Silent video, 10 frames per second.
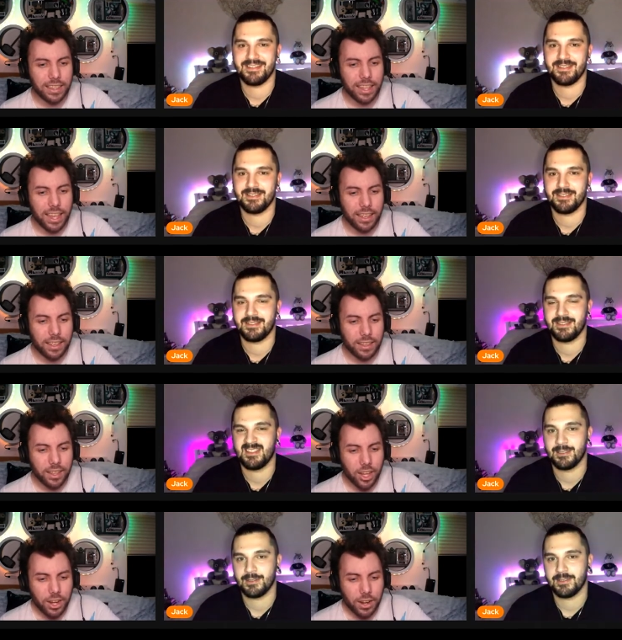Speaker 1: the
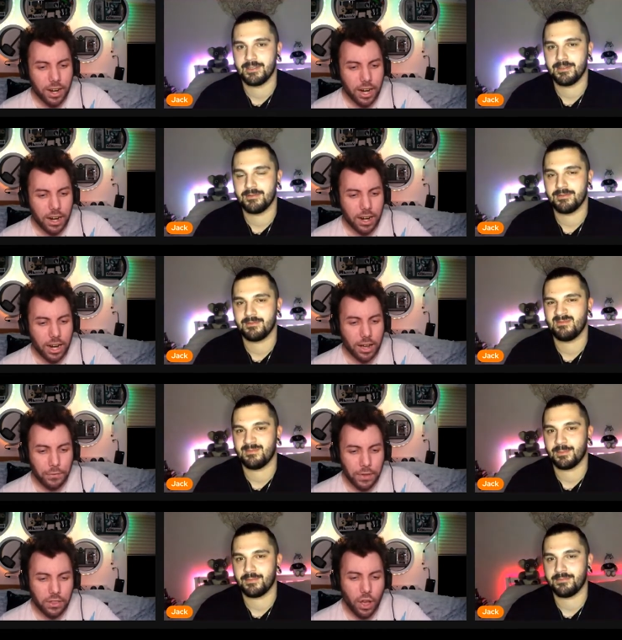I
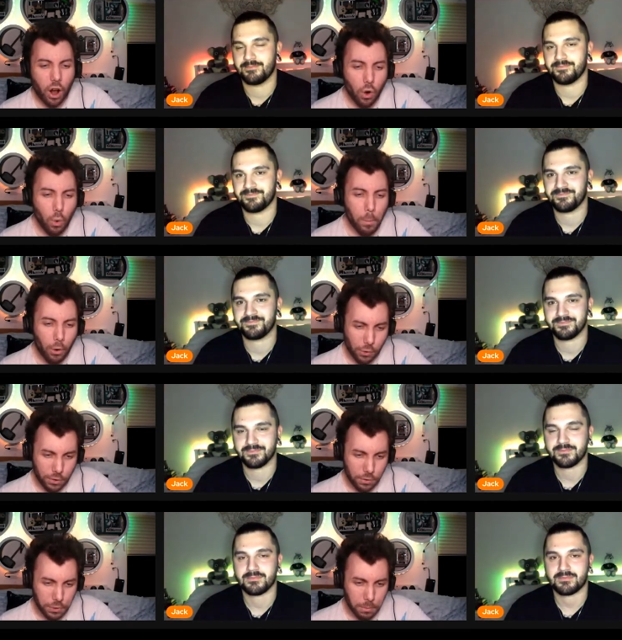think the whole
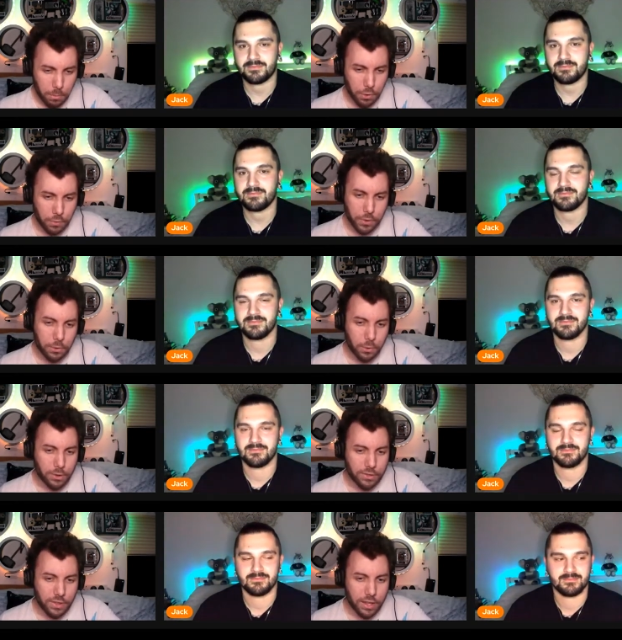point of the movie
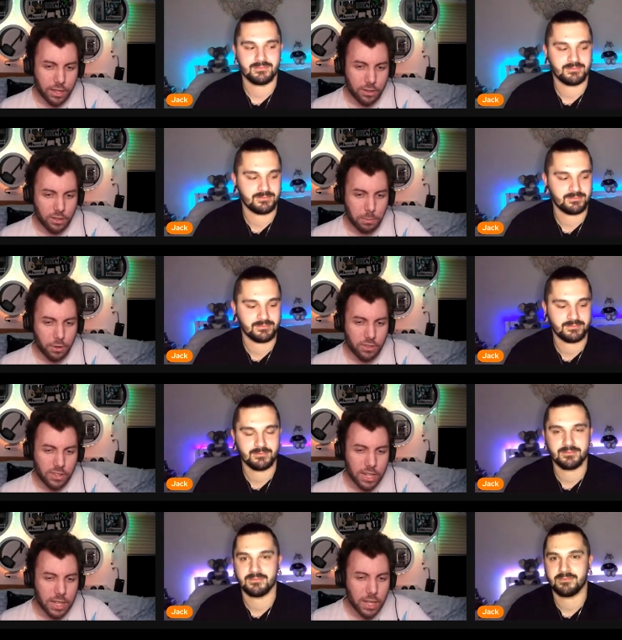was that you're supposed
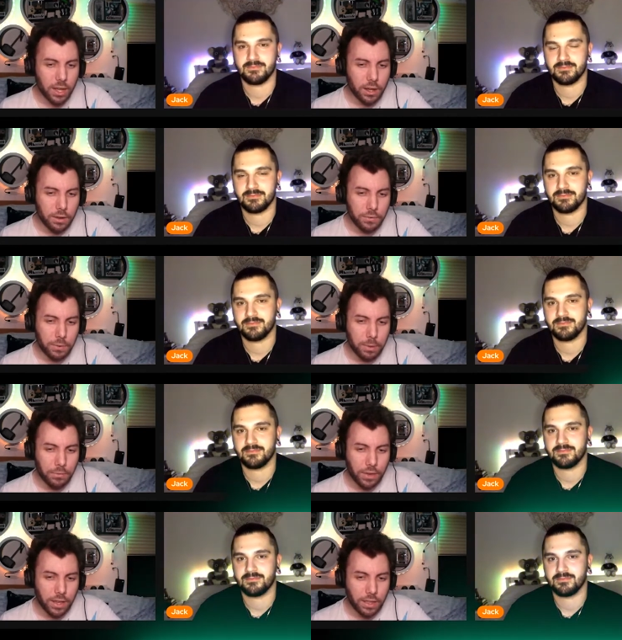to learn from the
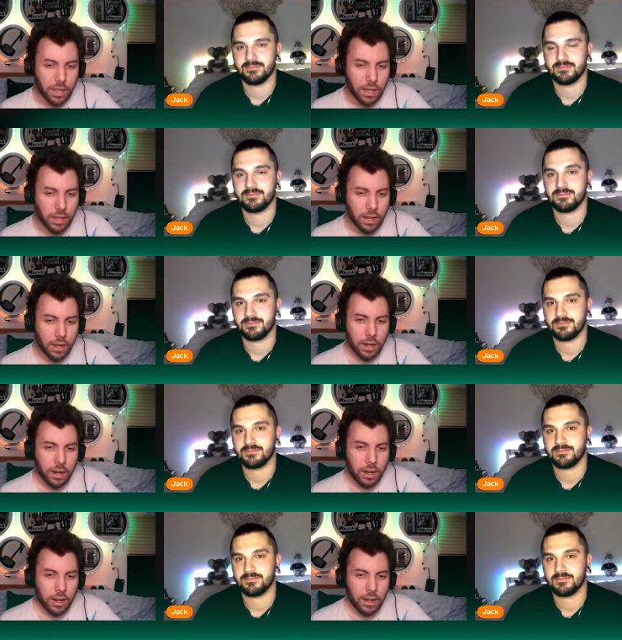fact that
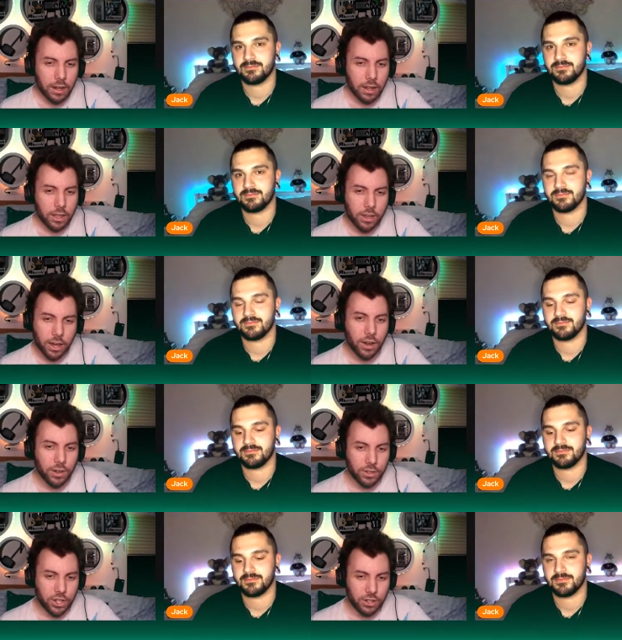you
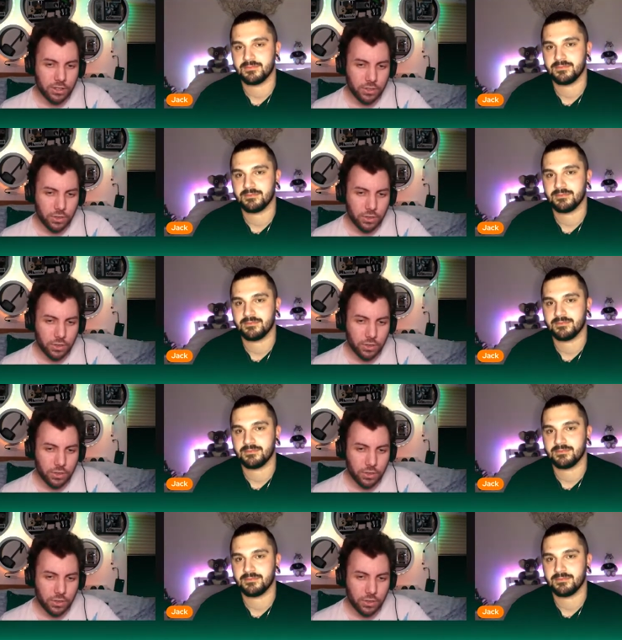can't just